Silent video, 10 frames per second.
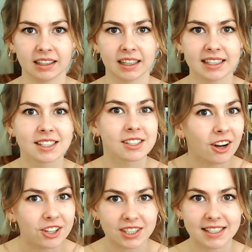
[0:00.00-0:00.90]
It's not
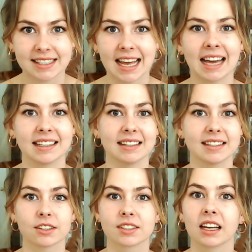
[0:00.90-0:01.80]
just sadness.
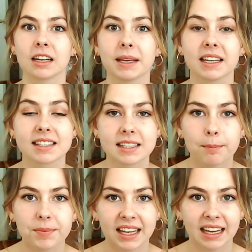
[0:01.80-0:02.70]
There's going to be
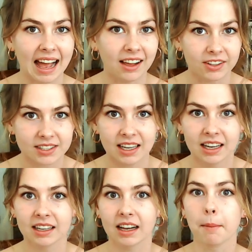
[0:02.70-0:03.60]
something else,
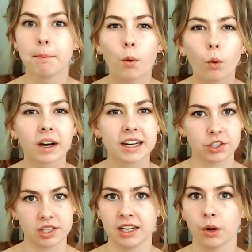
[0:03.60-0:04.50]
a more
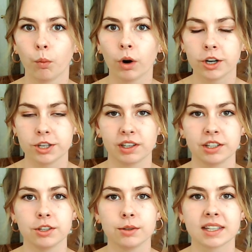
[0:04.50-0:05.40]
interesting word you can
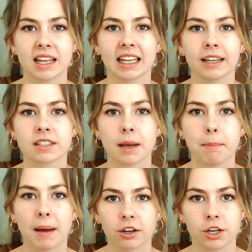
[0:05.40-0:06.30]
use that gives a
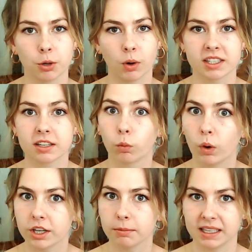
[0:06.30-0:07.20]
better nuance of what
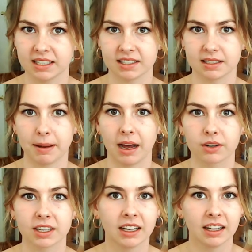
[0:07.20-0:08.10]
your piece is about.
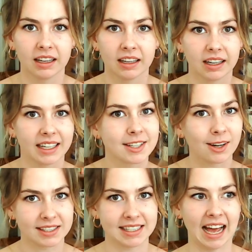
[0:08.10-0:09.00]
It's not
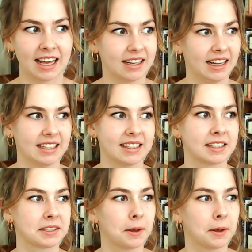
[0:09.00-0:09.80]
sad. It's